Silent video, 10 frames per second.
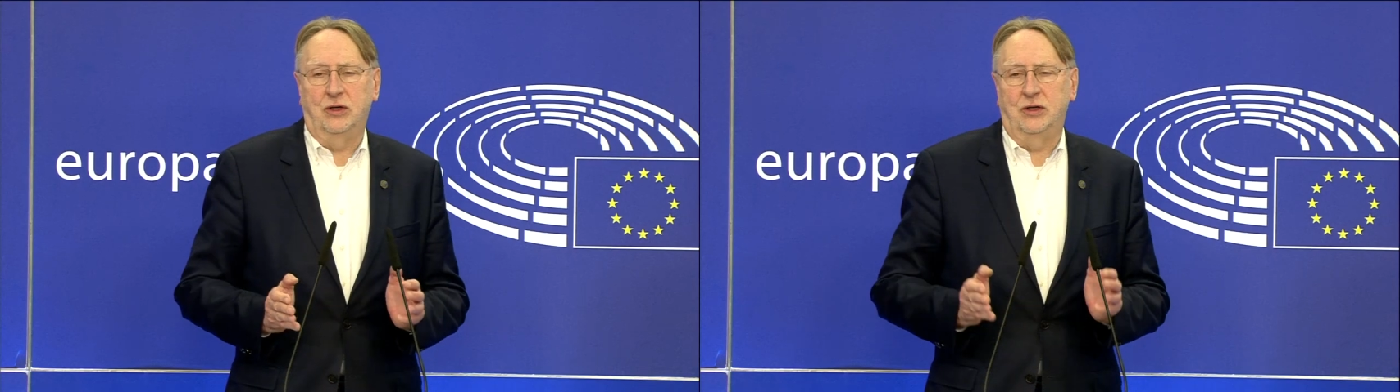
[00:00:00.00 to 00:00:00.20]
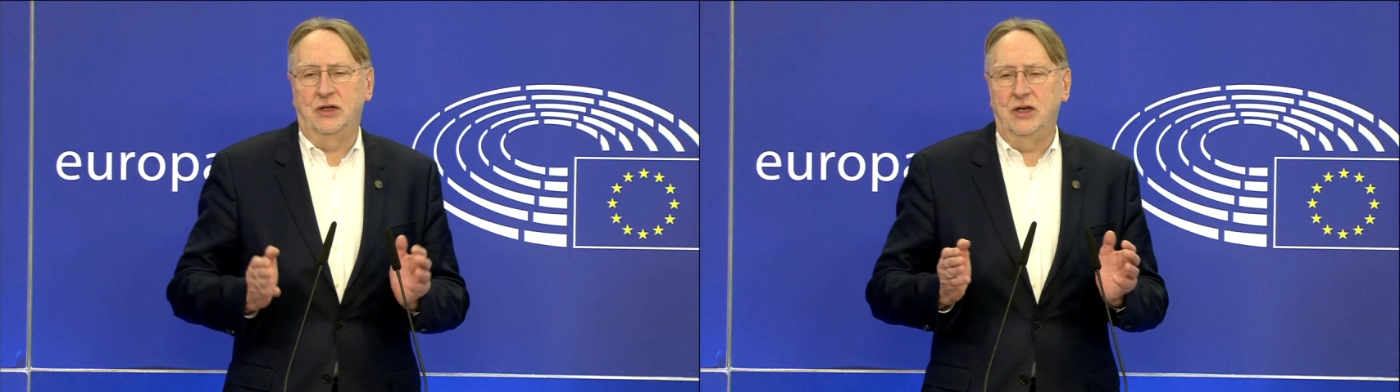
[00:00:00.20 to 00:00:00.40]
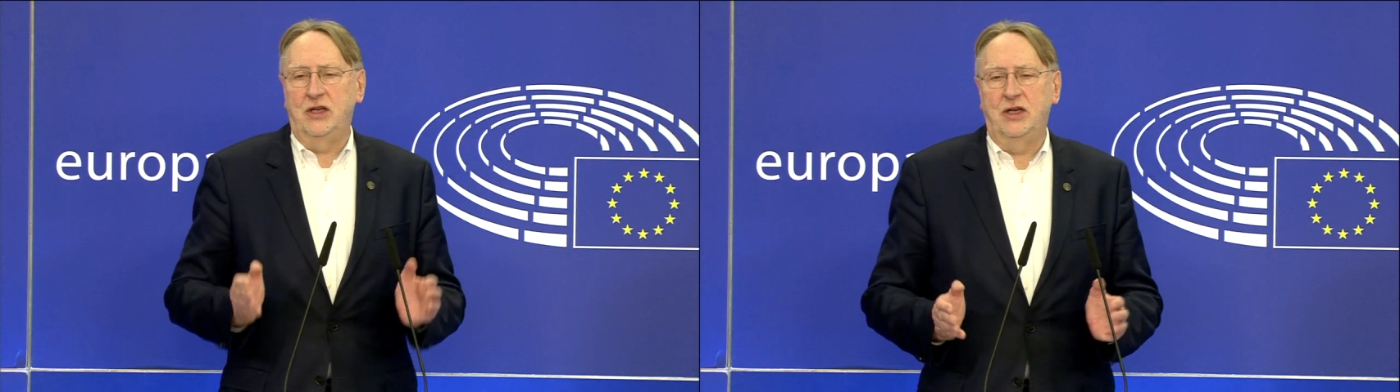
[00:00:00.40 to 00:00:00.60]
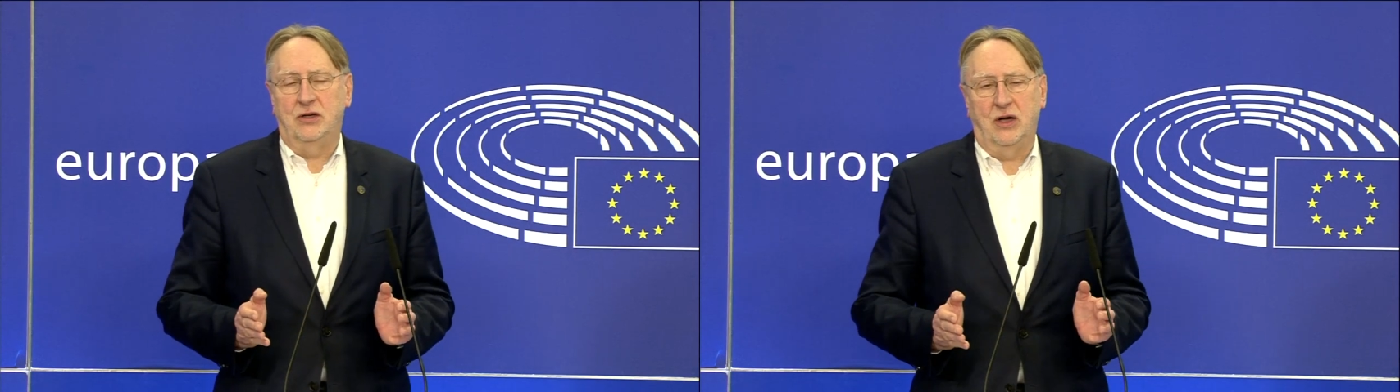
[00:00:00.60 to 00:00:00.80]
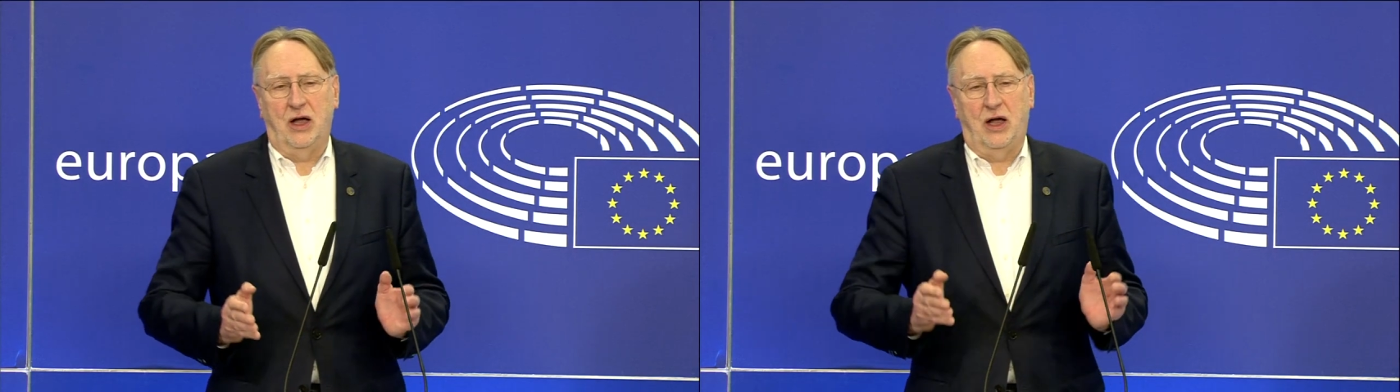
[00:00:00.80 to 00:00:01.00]

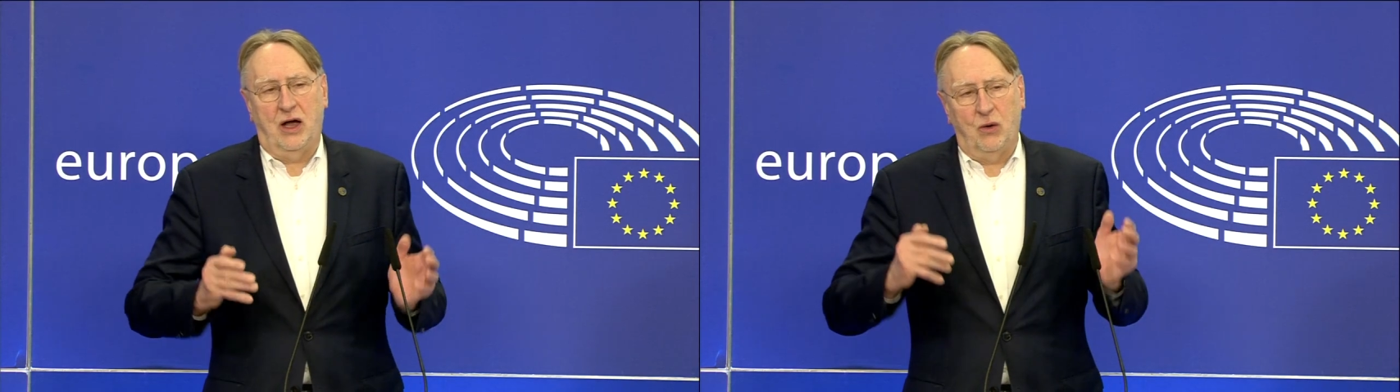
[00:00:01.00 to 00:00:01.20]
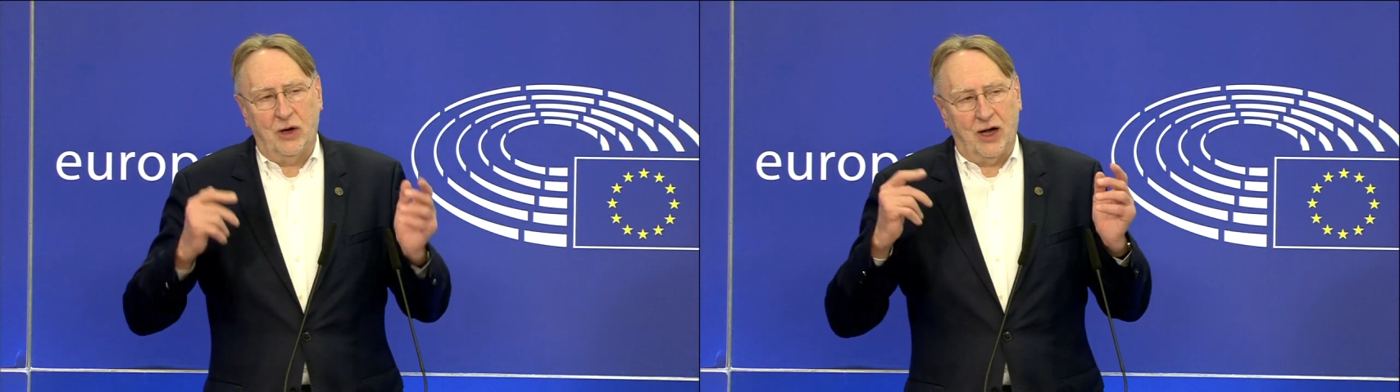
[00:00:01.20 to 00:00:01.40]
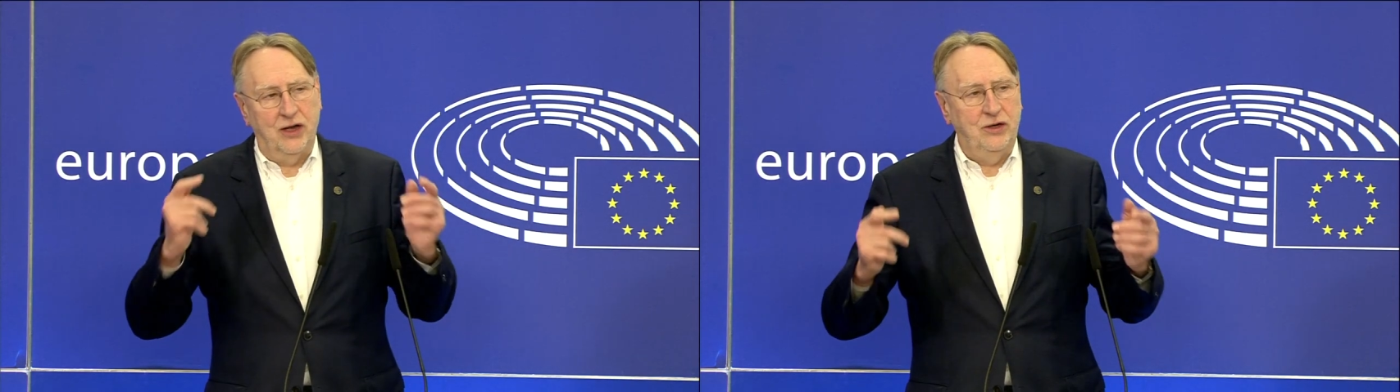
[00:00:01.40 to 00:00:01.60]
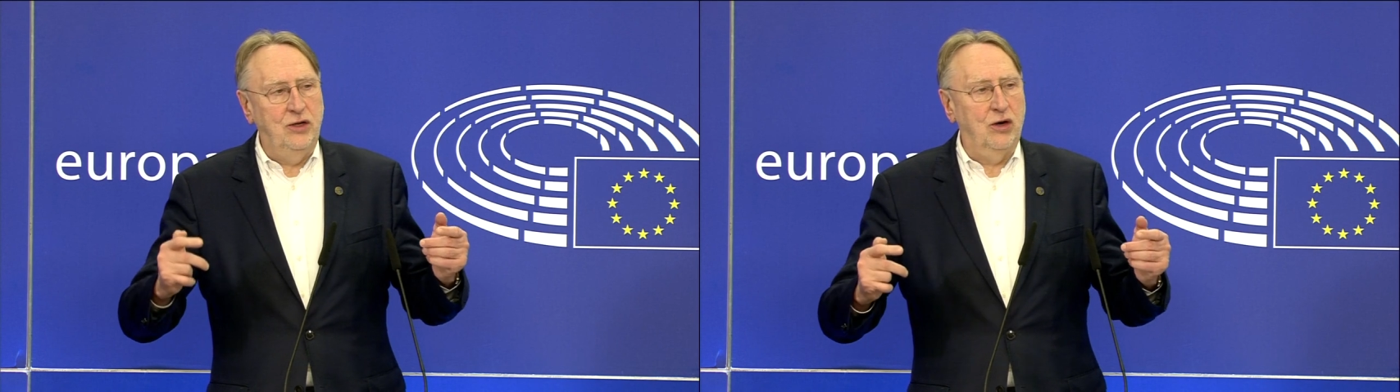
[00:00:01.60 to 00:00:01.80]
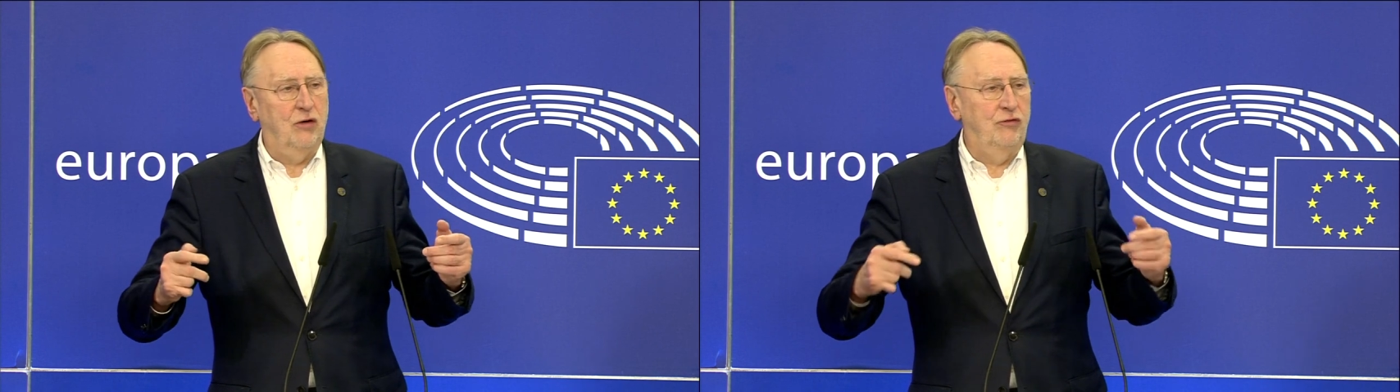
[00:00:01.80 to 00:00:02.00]
delete our
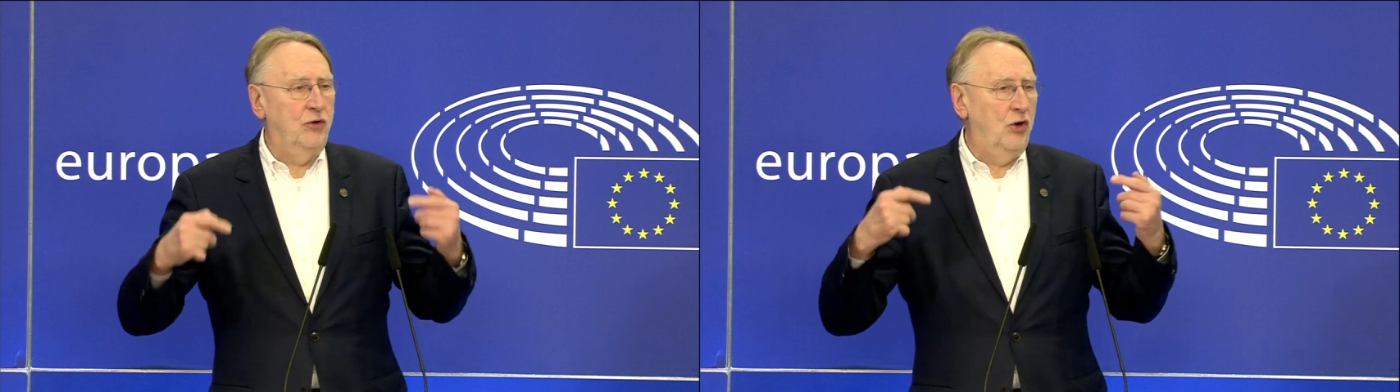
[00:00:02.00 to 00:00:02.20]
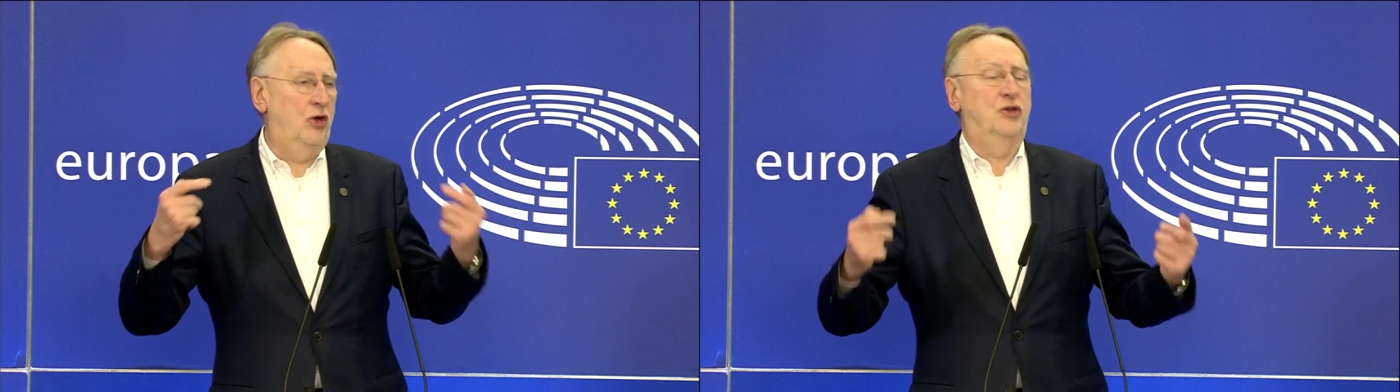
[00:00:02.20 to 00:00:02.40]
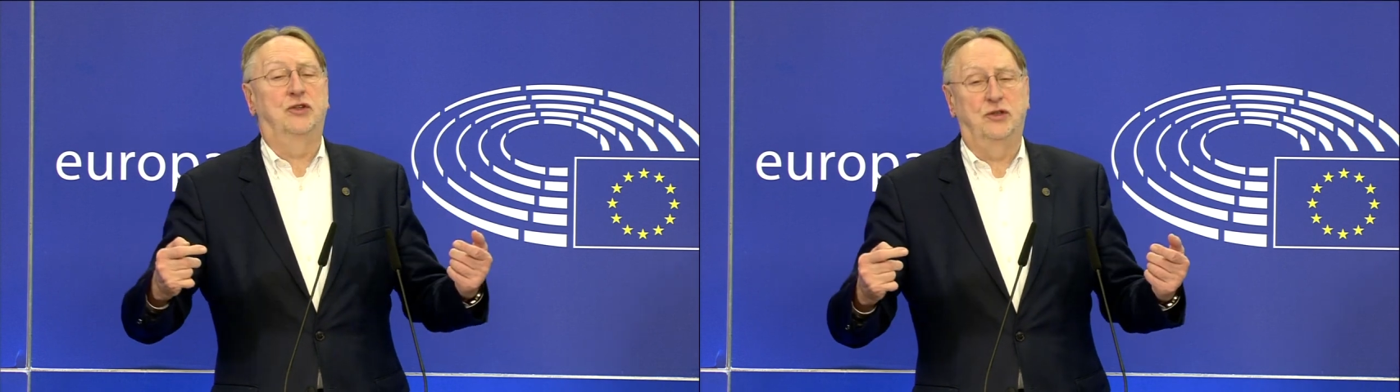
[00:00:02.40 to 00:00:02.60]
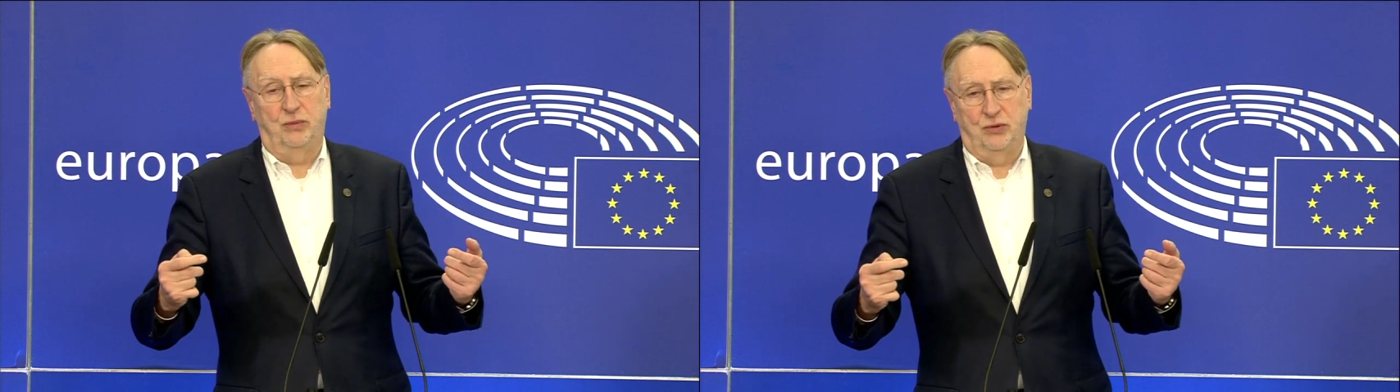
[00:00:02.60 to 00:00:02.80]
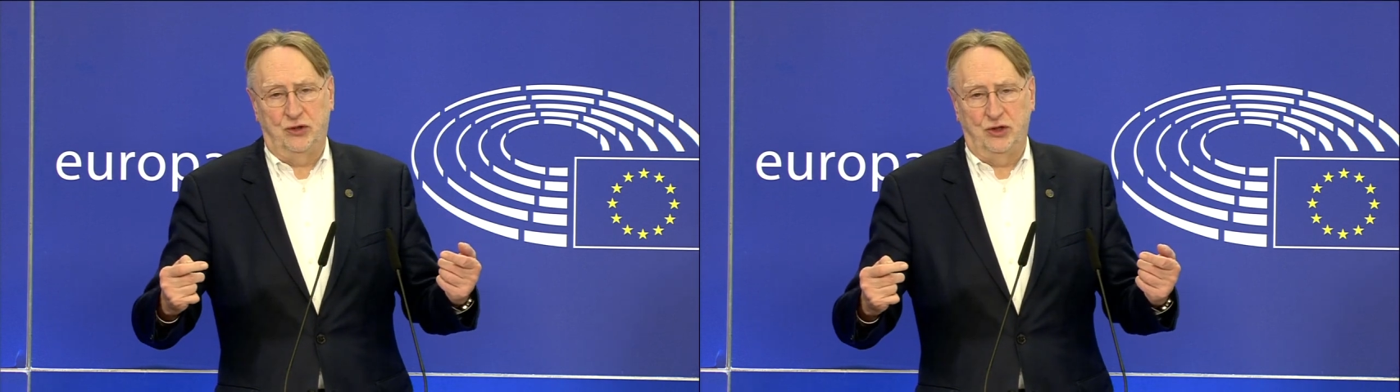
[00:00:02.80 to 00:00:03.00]
idea of an urgency
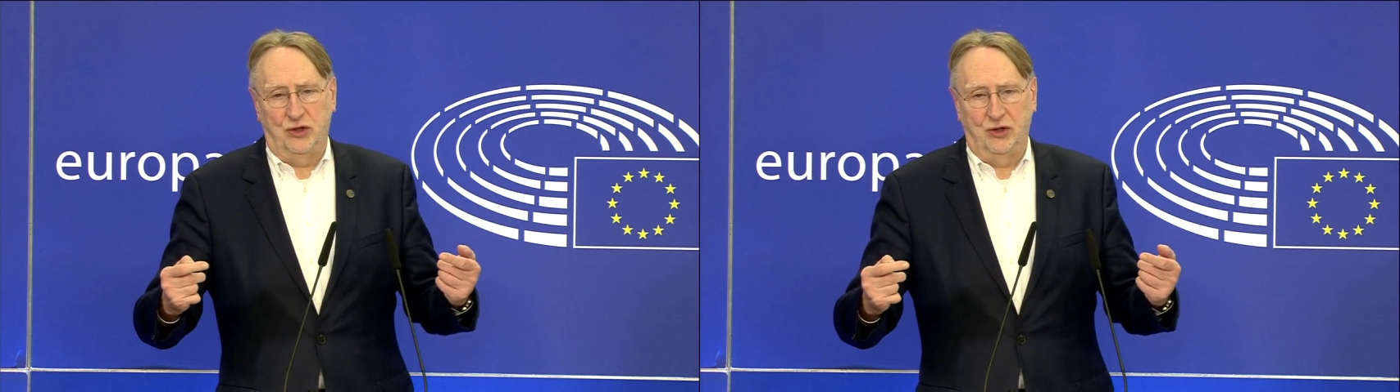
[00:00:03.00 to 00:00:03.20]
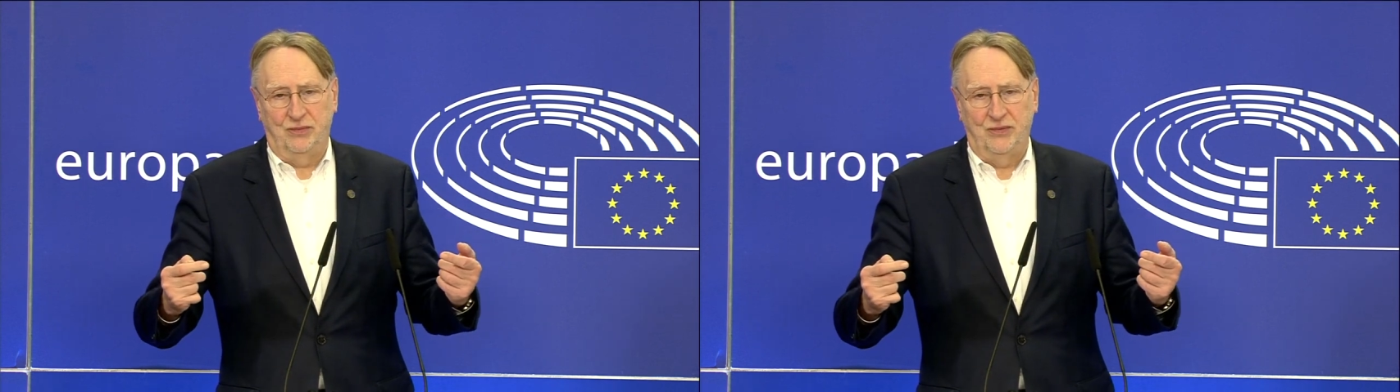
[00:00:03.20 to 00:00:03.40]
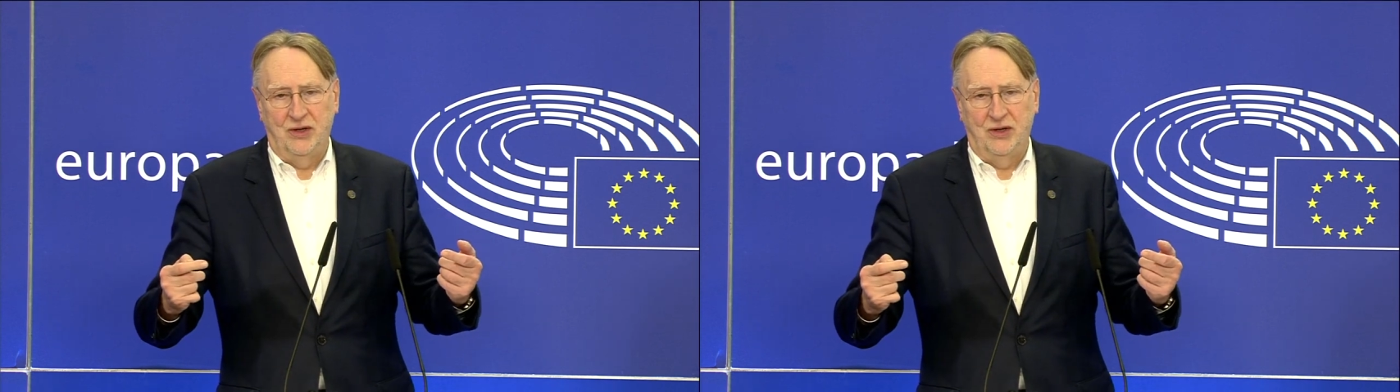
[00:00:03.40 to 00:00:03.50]
procedure.